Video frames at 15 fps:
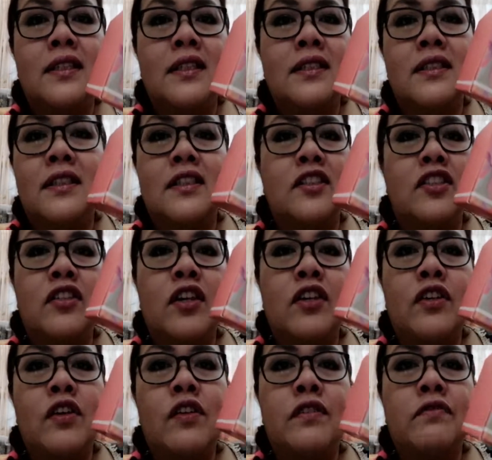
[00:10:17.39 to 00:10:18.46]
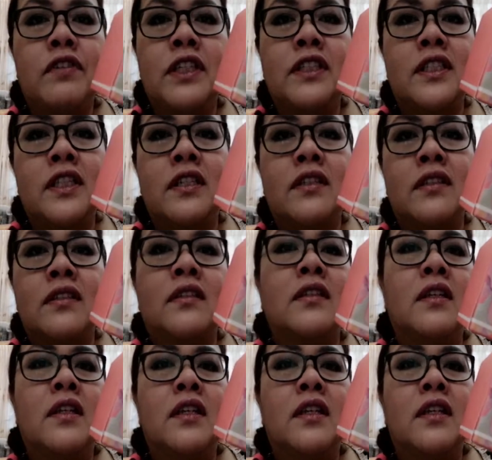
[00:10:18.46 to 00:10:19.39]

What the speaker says: This is not on retail